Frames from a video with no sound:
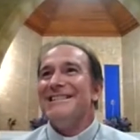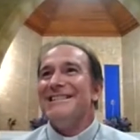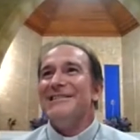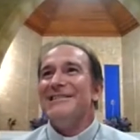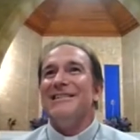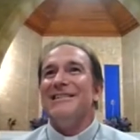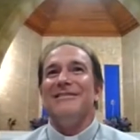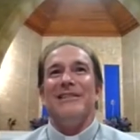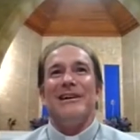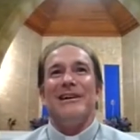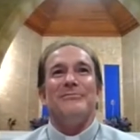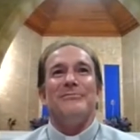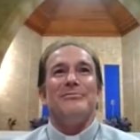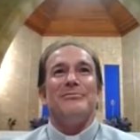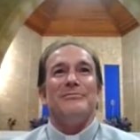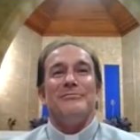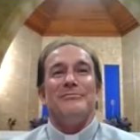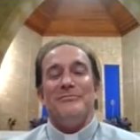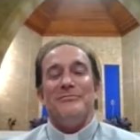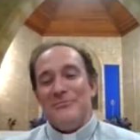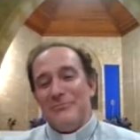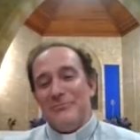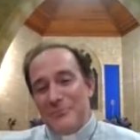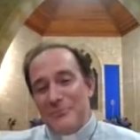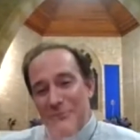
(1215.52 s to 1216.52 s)
like
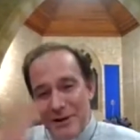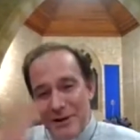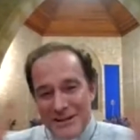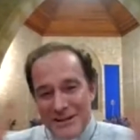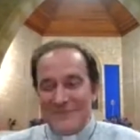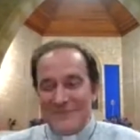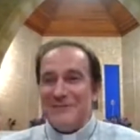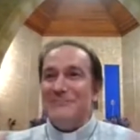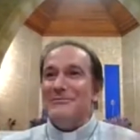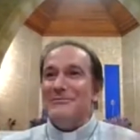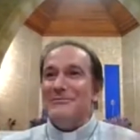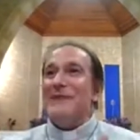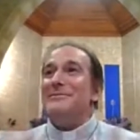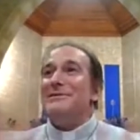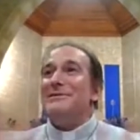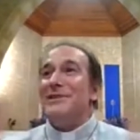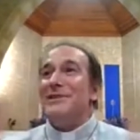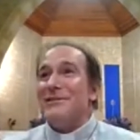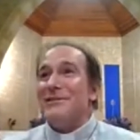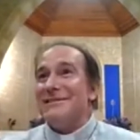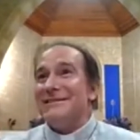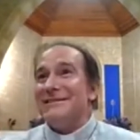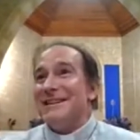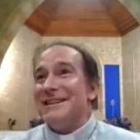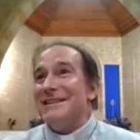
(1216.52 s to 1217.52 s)
priests who maybe
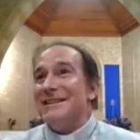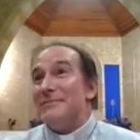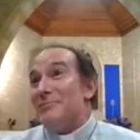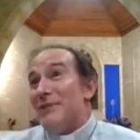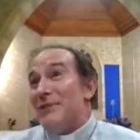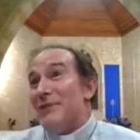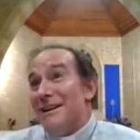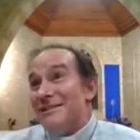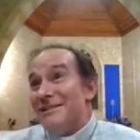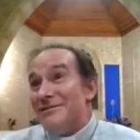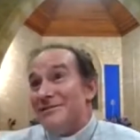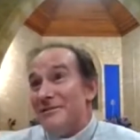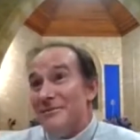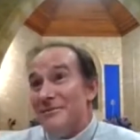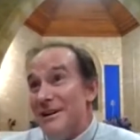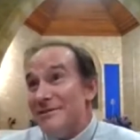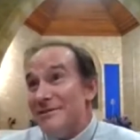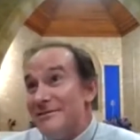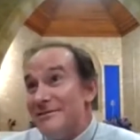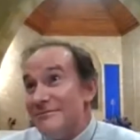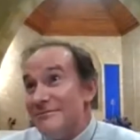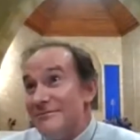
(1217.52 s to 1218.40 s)
don't seem to pray so much